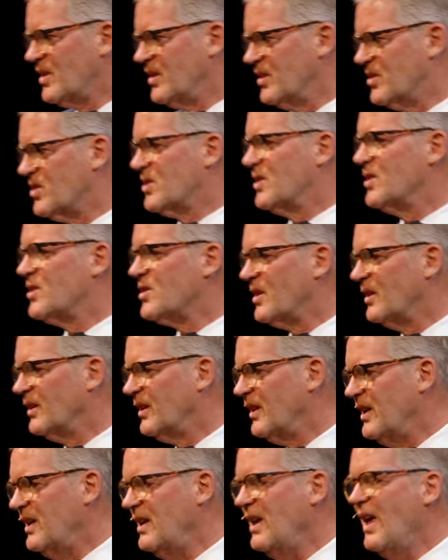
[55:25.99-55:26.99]

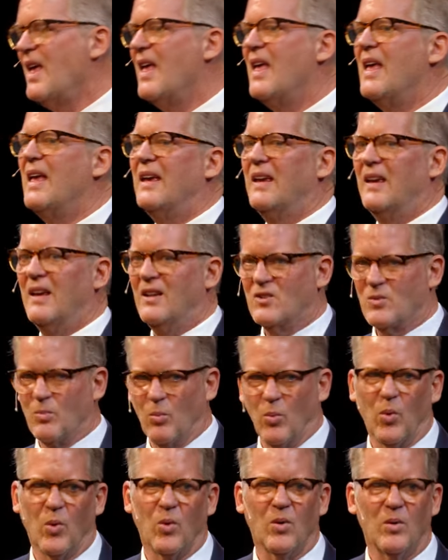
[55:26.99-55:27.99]
consistently, it's
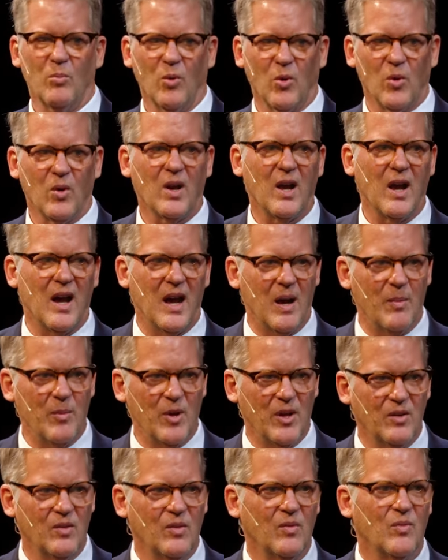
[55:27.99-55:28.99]
more and more
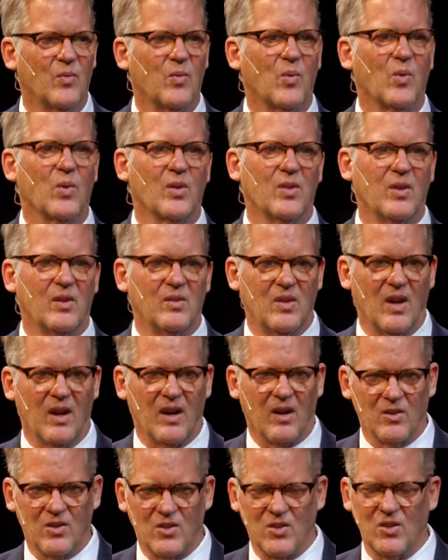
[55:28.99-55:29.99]
common for the,
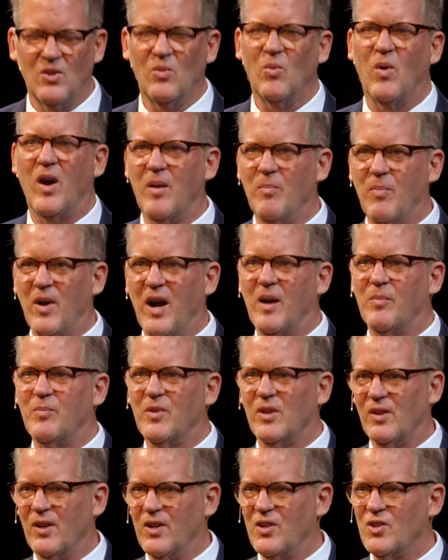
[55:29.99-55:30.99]
our DUI
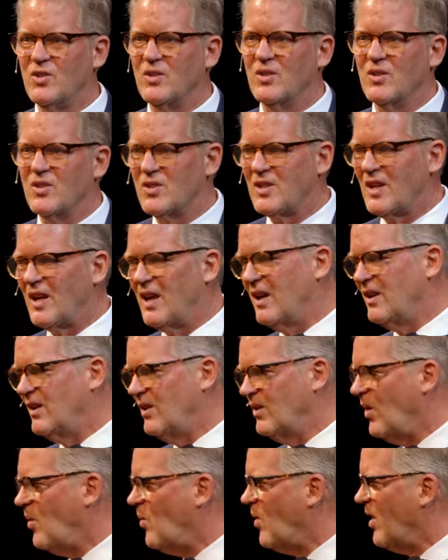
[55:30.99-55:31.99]
population to say, you know